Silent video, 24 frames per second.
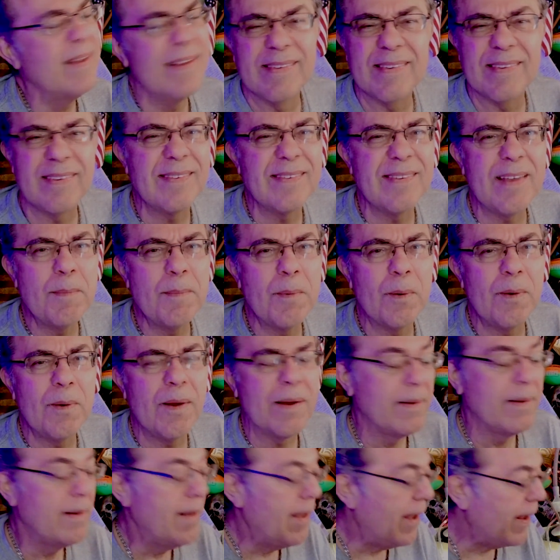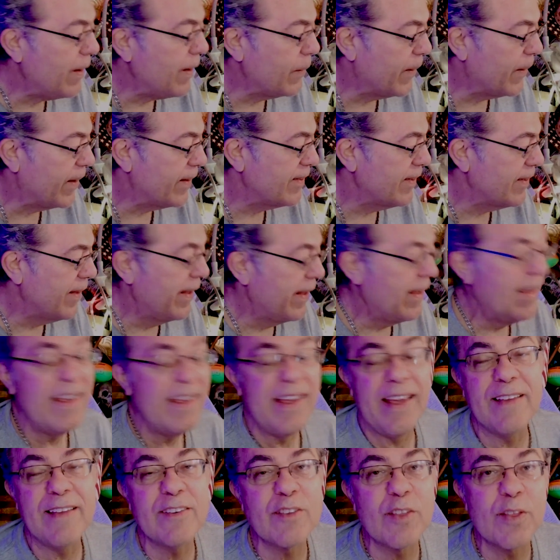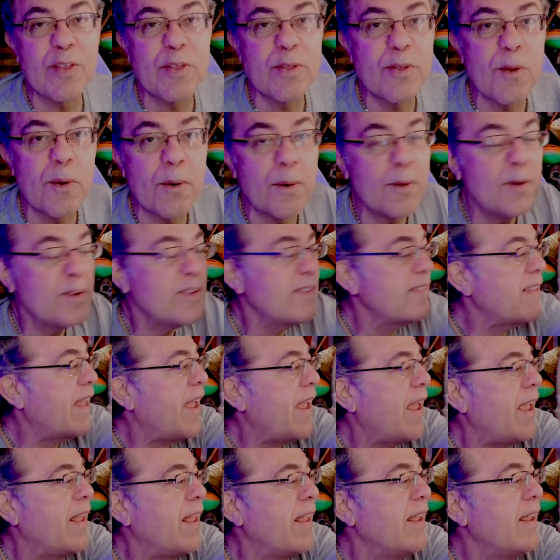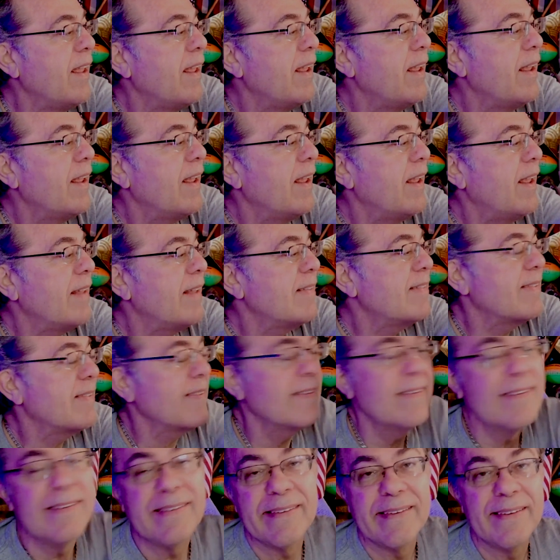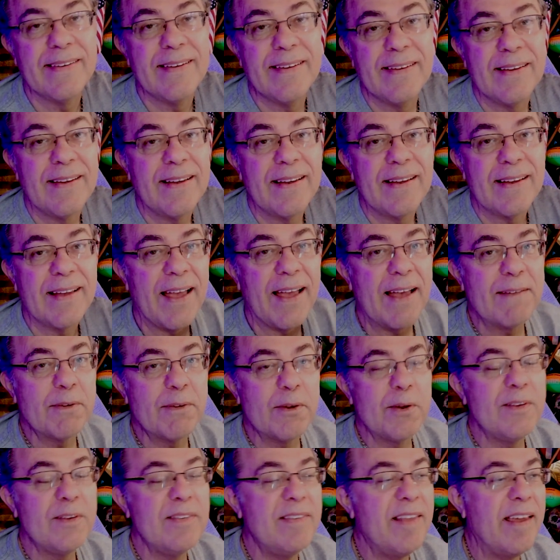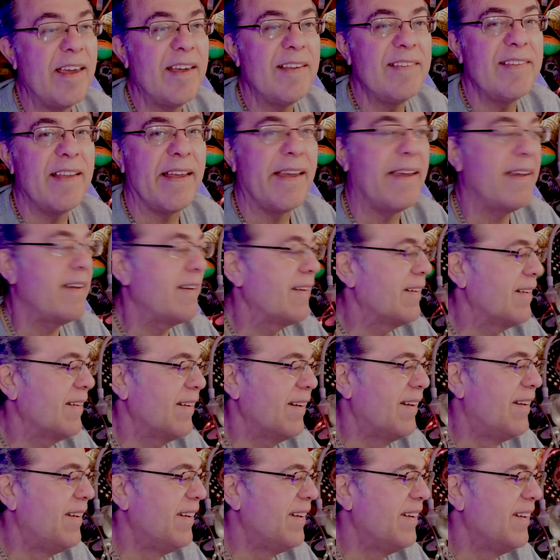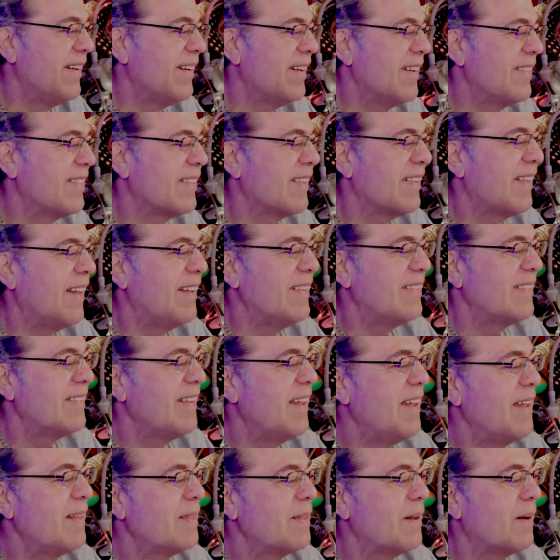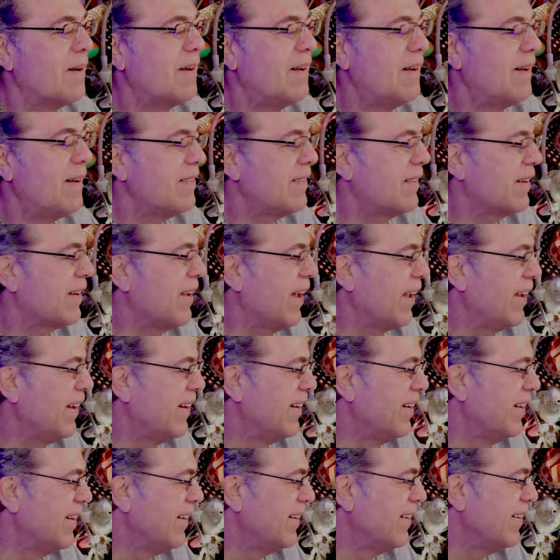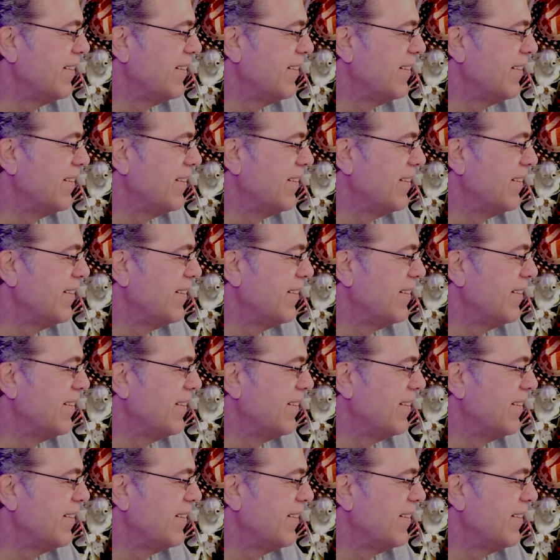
It's the same old crap. Anyways, it's Thursday. It's have a good day day. So let's, the kind,